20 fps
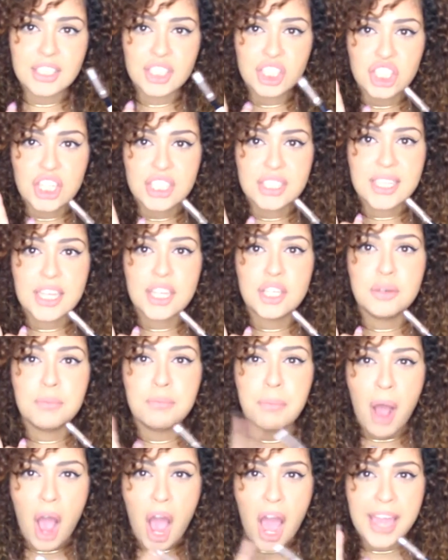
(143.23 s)
suggest that you
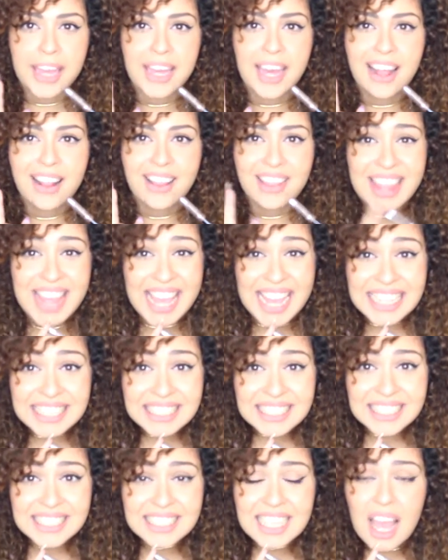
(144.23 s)
buy
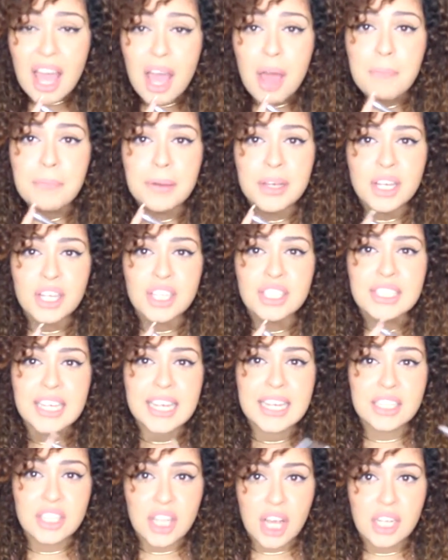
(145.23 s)
this, because
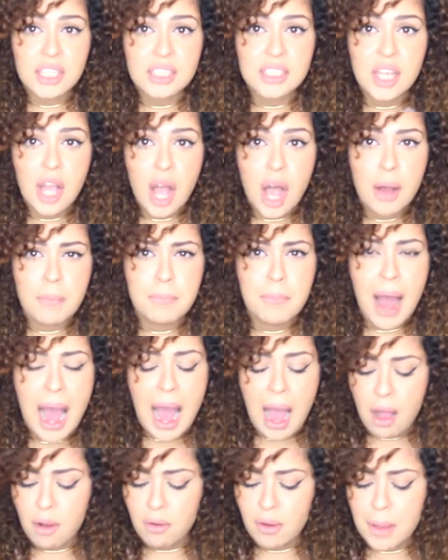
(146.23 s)
it does come
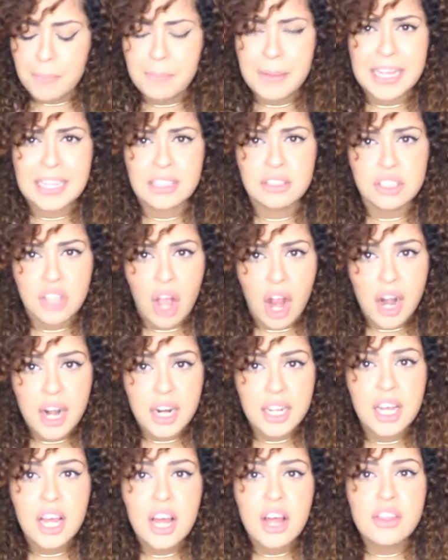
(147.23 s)
out a bit
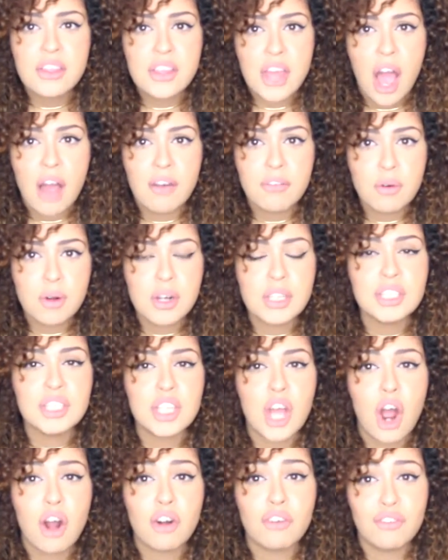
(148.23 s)
dark. The other
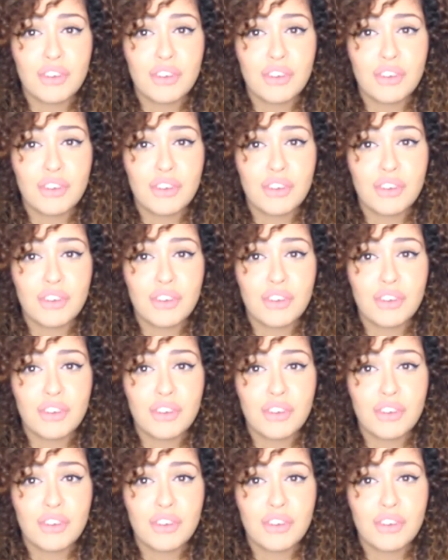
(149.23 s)
ones are